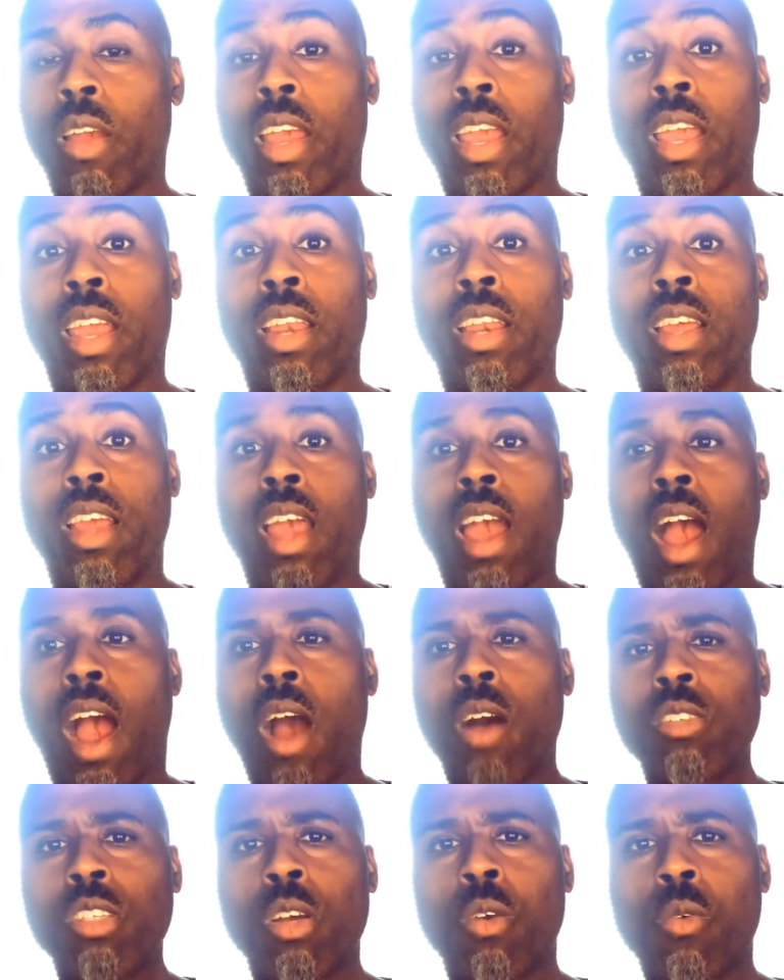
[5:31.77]
And I
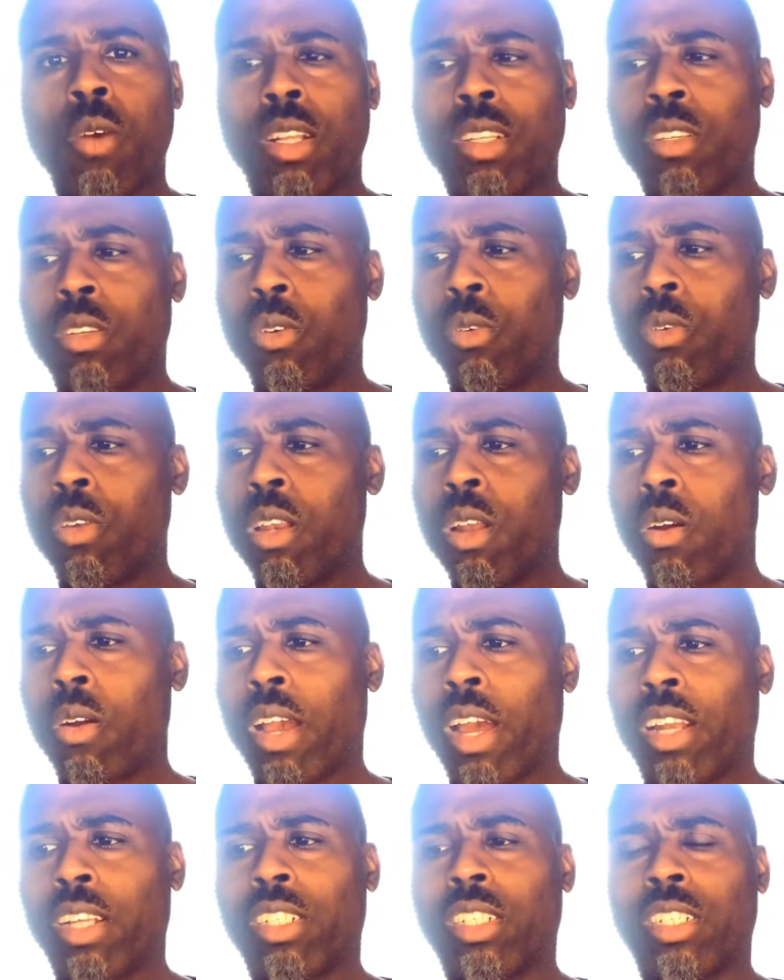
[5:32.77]
also want to,
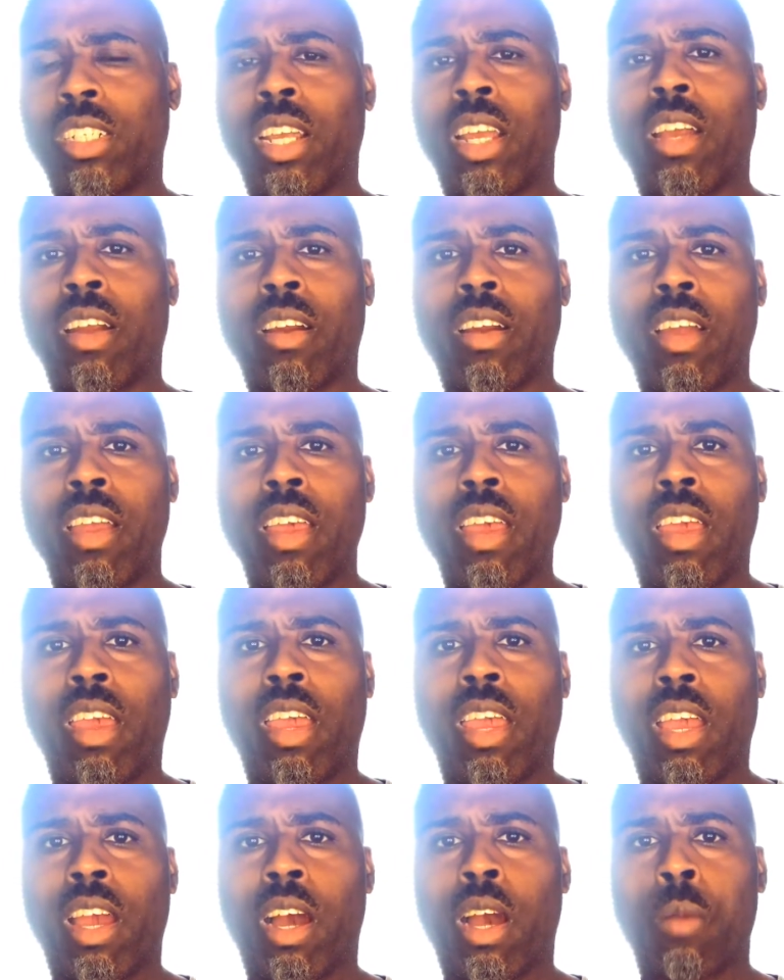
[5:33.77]
kind of
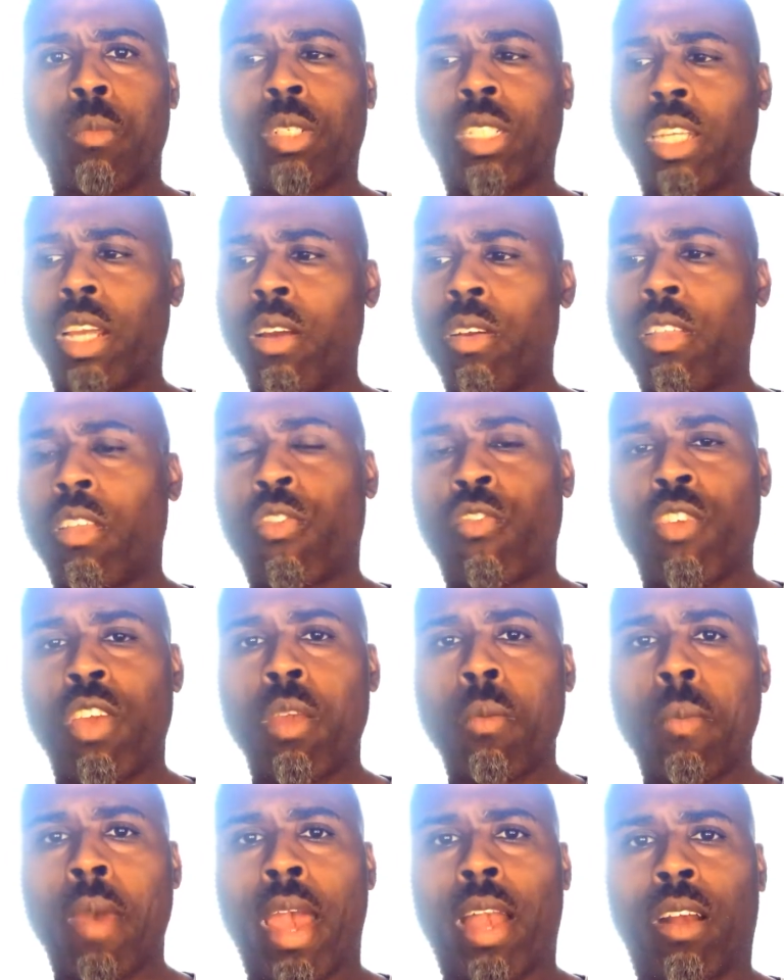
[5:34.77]
sharing the
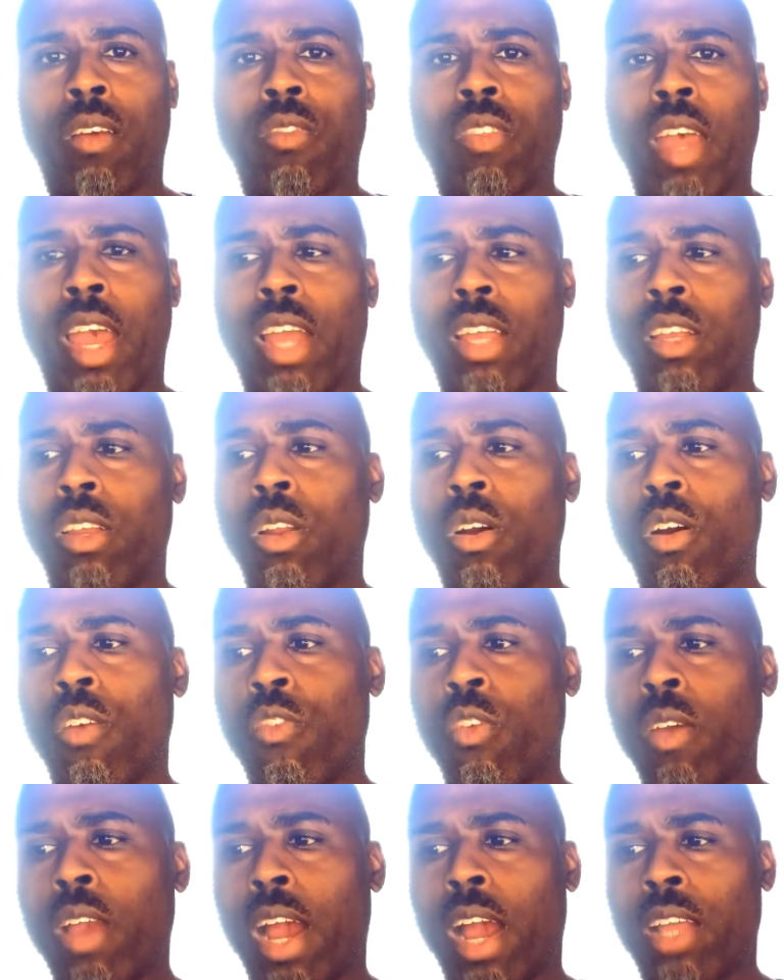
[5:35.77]
feedback of that.
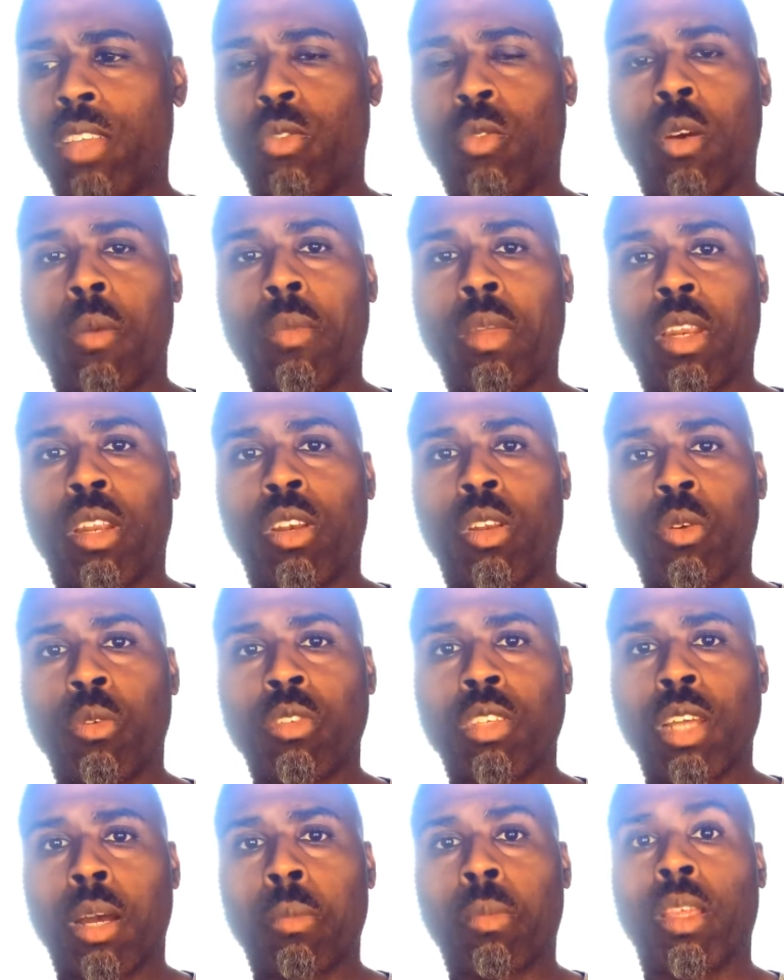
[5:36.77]
If you guys want me to do
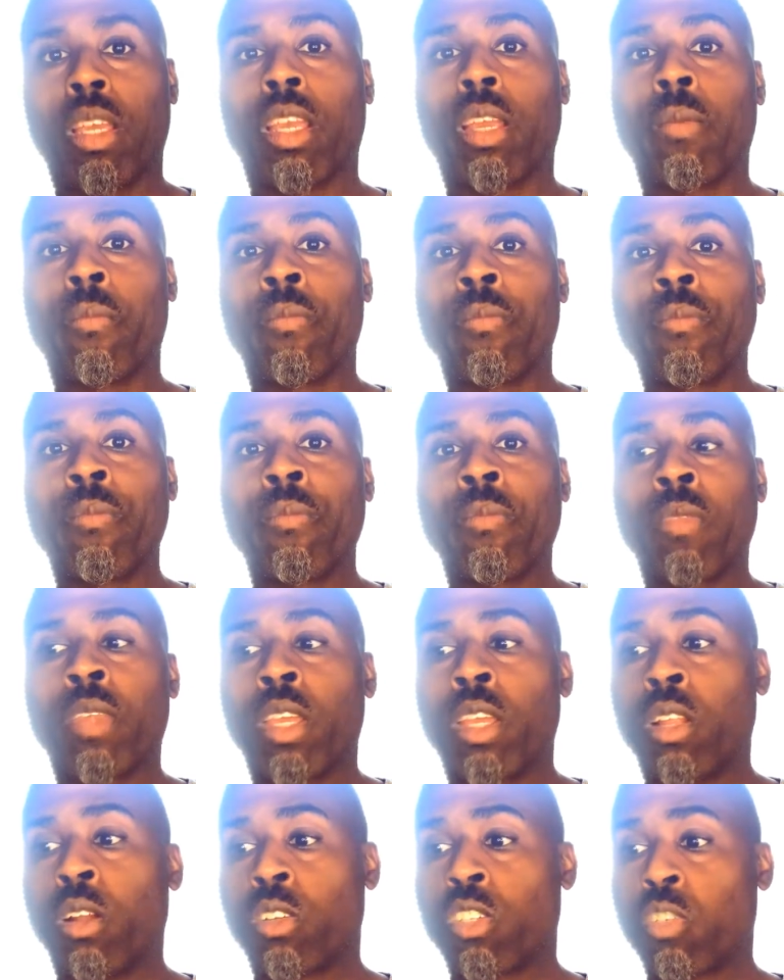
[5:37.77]
something,
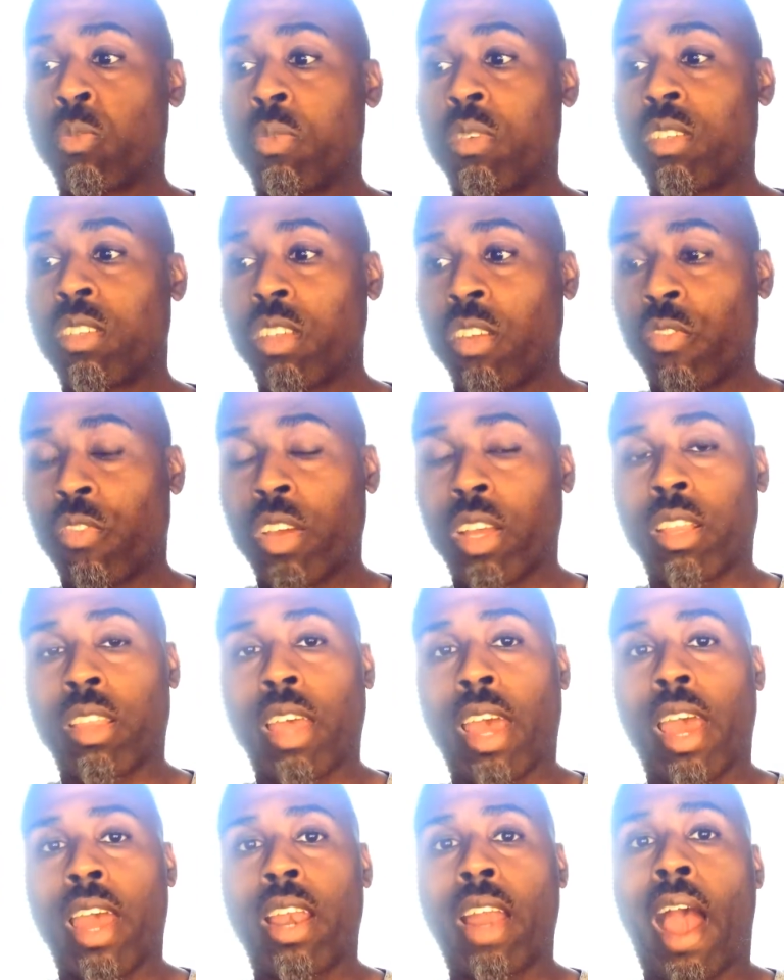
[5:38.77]
specific
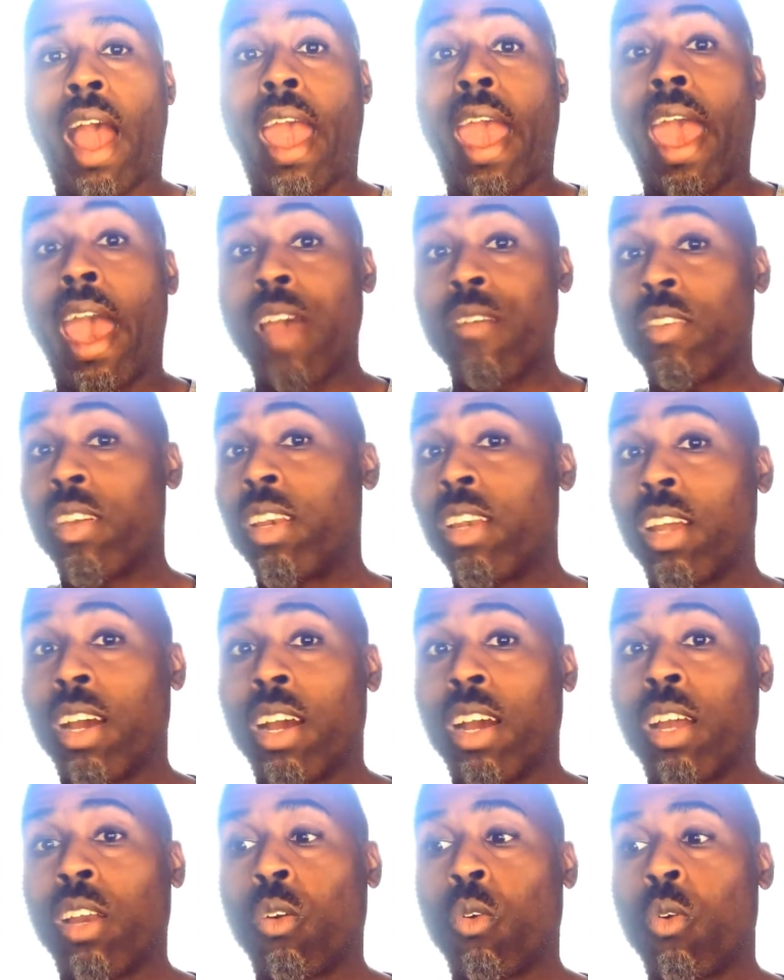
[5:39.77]
that I haven't
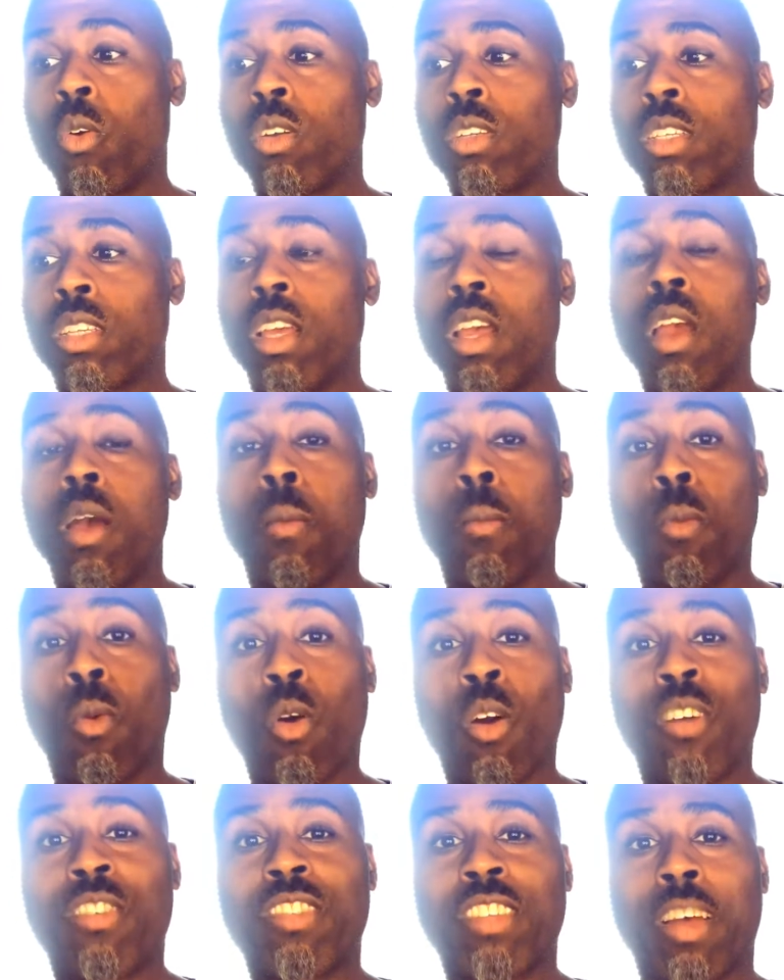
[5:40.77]
done, or
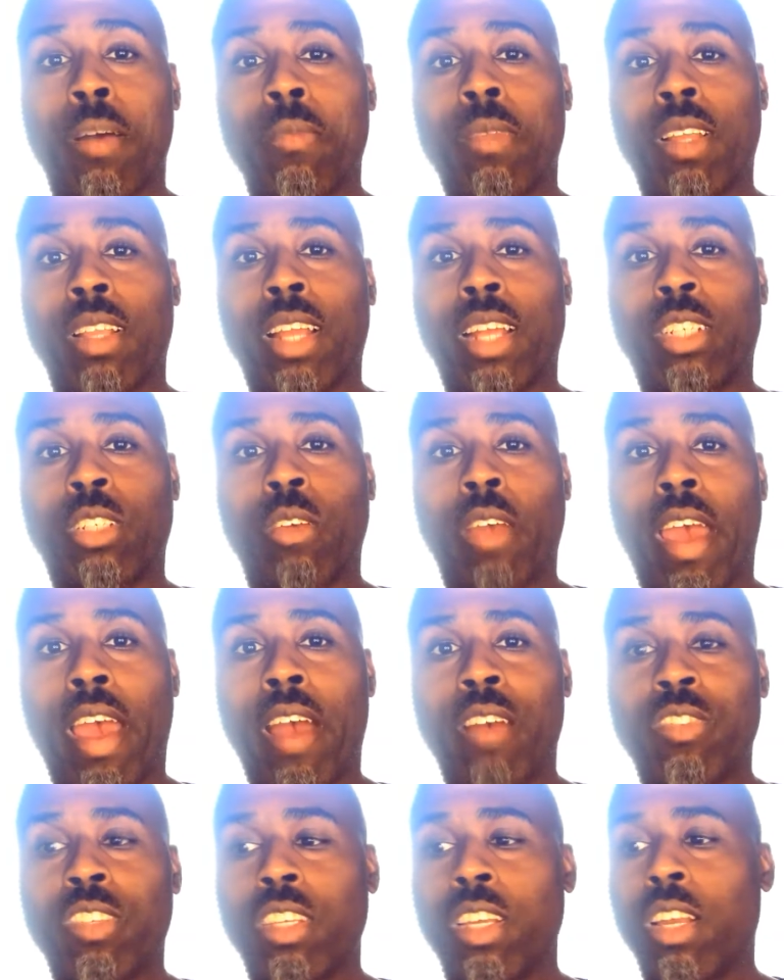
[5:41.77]
more of something that you
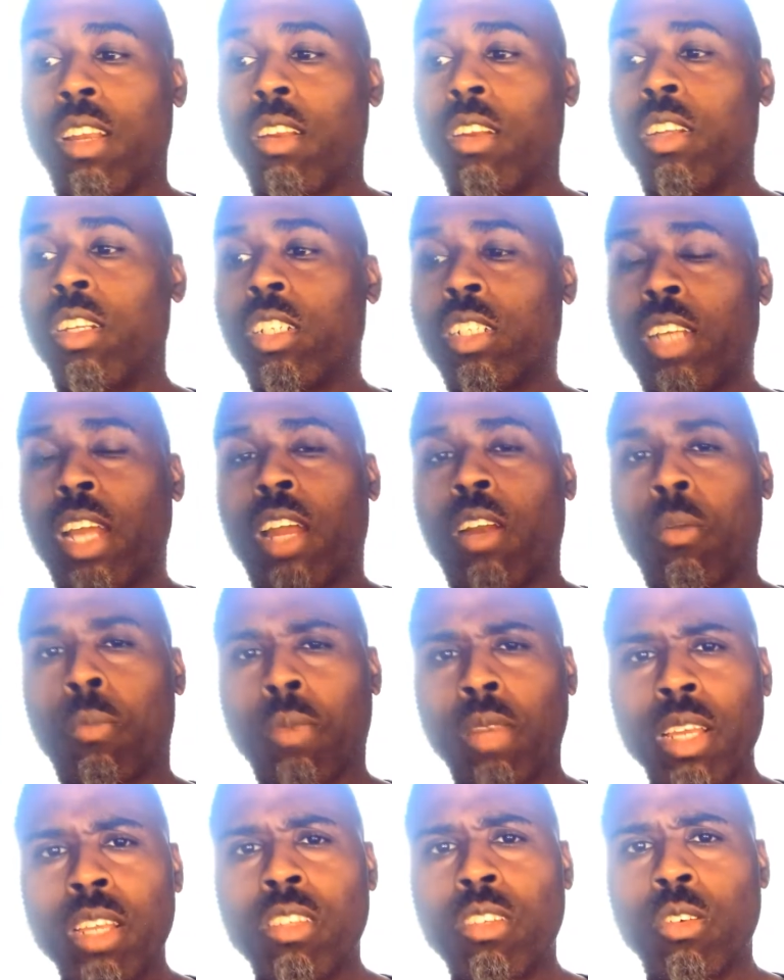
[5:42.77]
have seen on this channel,
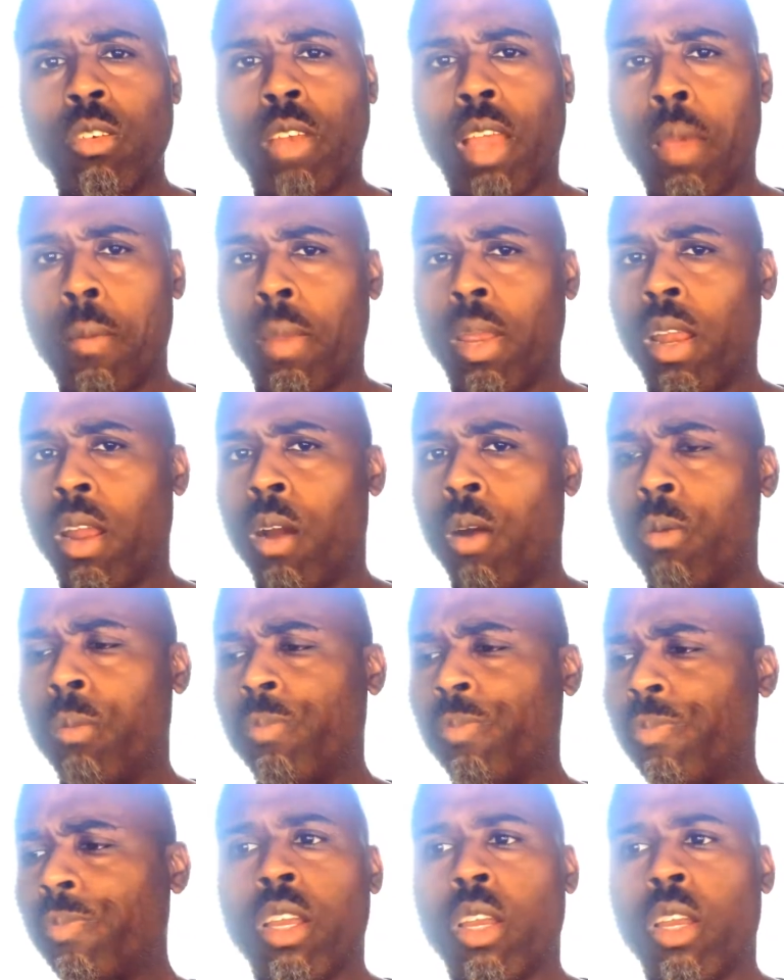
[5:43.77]
please do let me know.